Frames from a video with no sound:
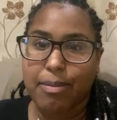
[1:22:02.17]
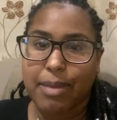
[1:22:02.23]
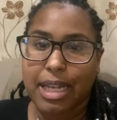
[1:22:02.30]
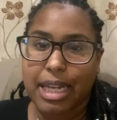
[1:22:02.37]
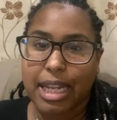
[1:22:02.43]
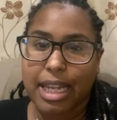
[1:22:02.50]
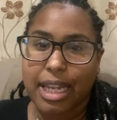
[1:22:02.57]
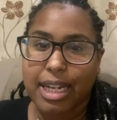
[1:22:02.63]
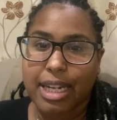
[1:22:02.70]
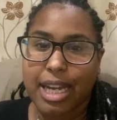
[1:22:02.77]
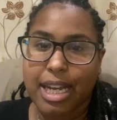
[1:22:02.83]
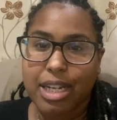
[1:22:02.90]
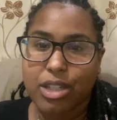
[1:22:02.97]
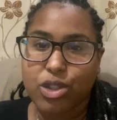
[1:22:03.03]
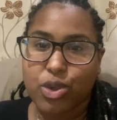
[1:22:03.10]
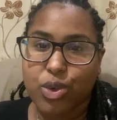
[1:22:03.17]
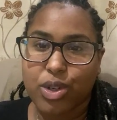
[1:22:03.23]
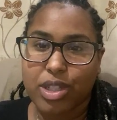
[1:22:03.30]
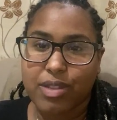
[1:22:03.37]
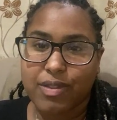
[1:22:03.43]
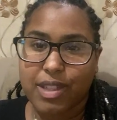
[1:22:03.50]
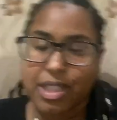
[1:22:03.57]
Meaning not a
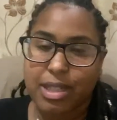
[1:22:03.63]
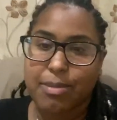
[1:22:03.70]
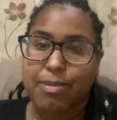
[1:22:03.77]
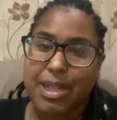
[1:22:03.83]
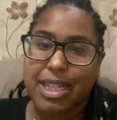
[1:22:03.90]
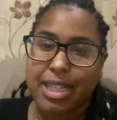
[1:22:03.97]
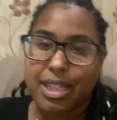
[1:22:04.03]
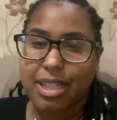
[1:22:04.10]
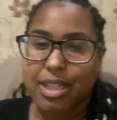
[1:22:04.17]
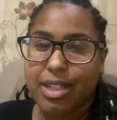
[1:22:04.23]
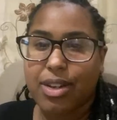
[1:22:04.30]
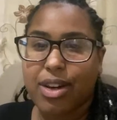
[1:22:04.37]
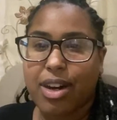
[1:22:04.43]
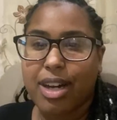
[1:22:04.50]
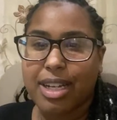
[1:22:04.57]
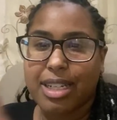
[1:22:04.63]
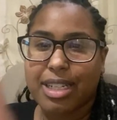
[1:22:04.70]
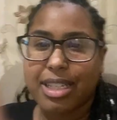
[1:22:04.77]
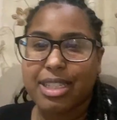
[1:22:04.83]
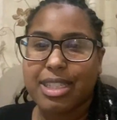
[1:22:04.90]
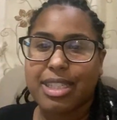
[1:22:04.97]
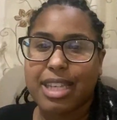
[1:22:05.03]
tourist visa, but on
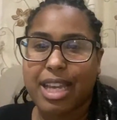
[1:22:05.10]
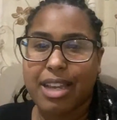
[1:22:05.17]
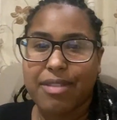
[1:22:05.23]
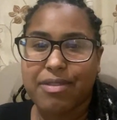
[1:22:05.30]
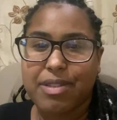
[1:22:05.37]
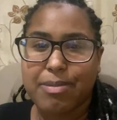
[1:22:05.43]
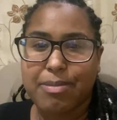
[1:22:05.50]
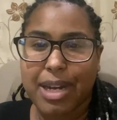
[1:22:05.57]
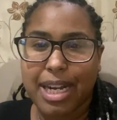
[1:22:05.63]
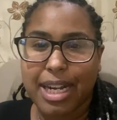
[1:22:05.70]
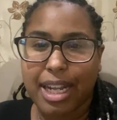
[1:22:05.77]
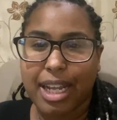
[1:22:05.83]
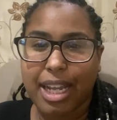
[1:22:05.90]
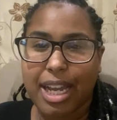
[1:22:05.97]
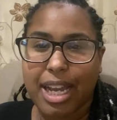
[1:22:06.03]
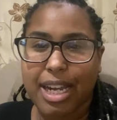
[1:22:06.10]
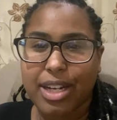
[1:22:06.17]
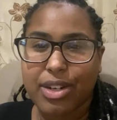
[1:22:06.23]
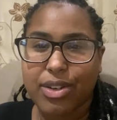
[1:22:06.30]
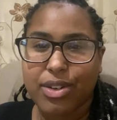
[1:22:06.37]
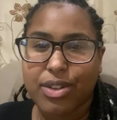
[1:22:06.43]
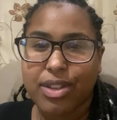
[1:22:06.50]
saved money. I
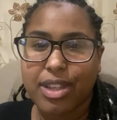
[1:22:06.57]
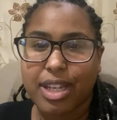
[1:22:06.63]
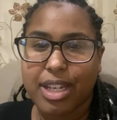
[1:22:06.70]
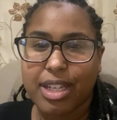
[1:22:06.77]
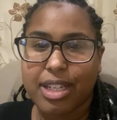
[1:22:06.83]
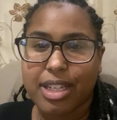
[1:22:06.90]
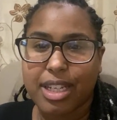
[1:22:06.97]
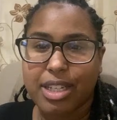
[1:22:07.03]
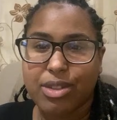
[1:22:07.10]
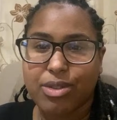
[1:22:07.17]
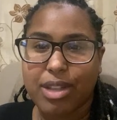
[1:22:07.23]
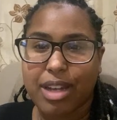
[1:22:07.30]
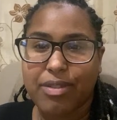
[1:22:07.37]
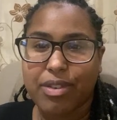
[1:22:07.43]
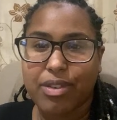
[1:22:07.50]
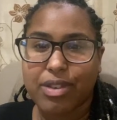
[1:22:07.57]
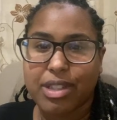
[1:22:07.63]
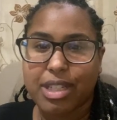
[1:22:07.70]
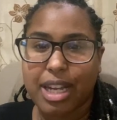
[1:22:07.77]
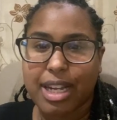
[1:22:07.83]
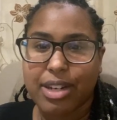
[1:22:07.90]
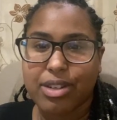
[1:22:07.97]
know that they do that for
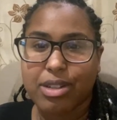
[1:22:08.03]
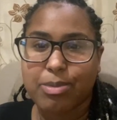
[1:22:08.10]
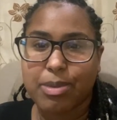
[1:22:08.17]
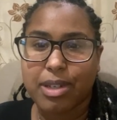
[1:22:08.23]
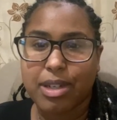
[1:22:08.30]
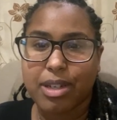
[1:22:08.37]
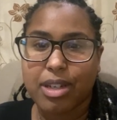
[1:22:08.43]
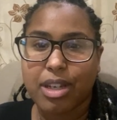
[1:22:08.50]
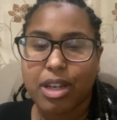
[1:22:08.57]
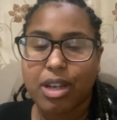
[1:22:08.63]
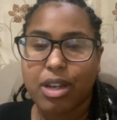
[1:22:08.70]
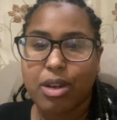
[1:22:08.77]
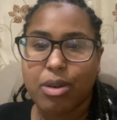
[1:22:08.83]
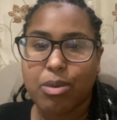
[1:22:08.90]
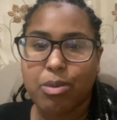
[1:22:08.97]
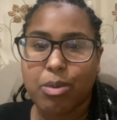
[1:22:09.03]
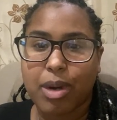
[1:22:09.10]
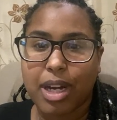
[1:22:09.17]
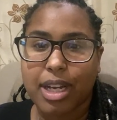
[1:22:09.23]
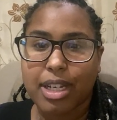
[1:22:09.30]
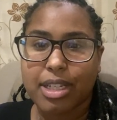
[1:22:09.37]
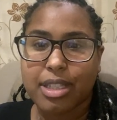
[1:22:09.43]
retires, but
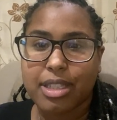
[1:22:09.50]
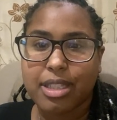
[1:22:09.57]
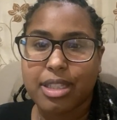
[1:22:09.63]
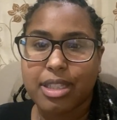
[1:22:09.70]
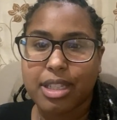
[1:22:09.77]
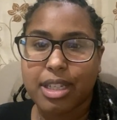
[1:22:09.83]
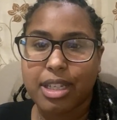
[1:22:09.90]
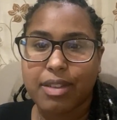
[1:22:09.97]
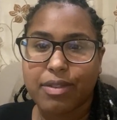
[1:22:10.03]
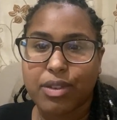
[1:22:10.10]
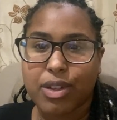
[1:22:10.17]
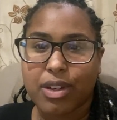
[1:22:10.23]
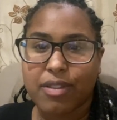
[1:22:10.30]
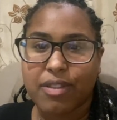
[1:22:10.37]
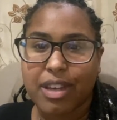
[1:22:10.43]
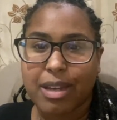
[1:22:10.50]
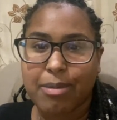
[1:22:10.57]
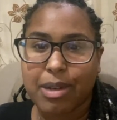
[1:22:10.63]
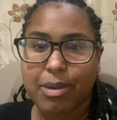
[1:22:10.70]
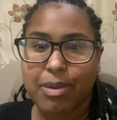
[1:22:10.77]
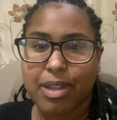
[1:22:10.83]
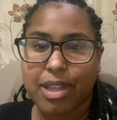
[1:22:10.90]
what if you're a
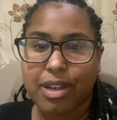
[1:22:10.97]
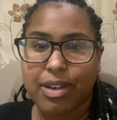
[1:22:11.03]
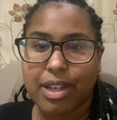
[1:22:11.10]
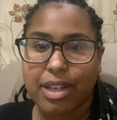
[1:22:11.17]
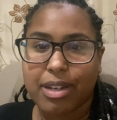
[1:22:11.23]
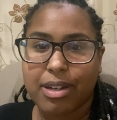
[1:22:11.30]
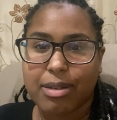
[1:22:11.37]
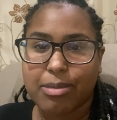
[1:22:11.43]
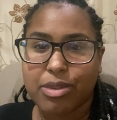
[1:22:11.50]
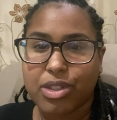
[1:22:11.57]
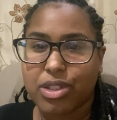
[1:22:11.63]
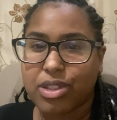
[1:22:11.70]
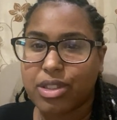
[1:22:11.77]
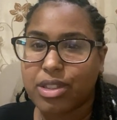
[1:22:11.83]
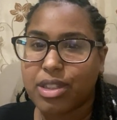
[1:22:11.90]
family without income just